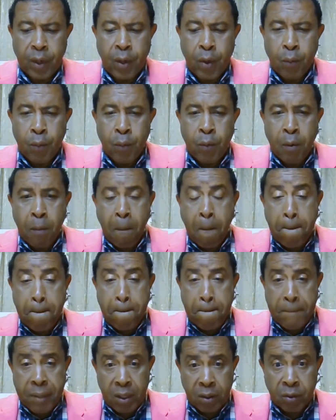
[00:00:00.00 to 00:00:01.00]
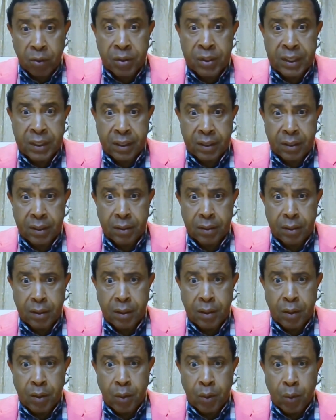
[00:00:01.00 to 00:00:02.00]
we're building
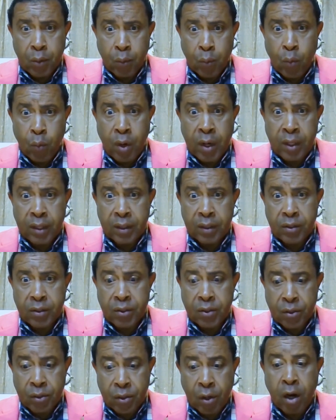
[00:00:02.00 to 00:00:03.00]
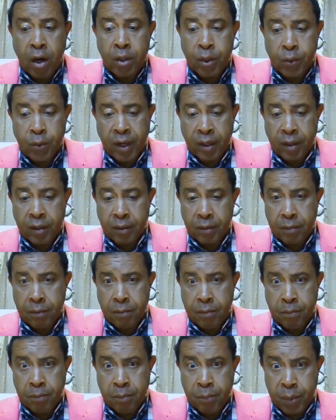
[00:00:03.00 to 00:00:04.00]
what Star Trek
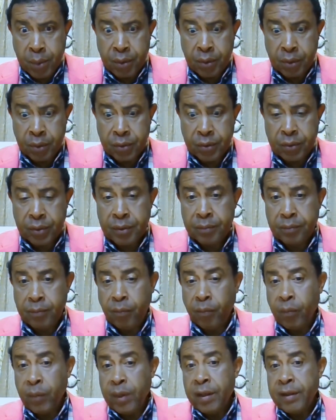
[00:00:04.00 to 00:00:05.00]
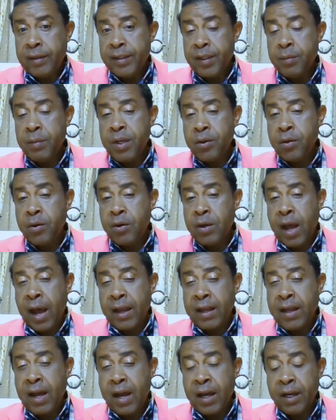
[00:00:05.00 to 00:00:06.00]
builds. Some other
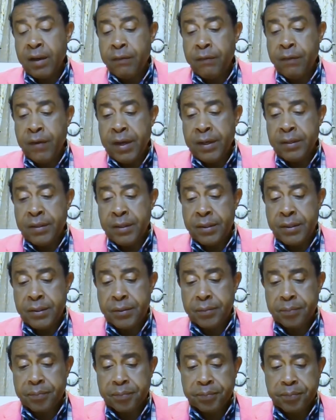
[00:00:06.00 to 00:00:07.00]
iconic phrases.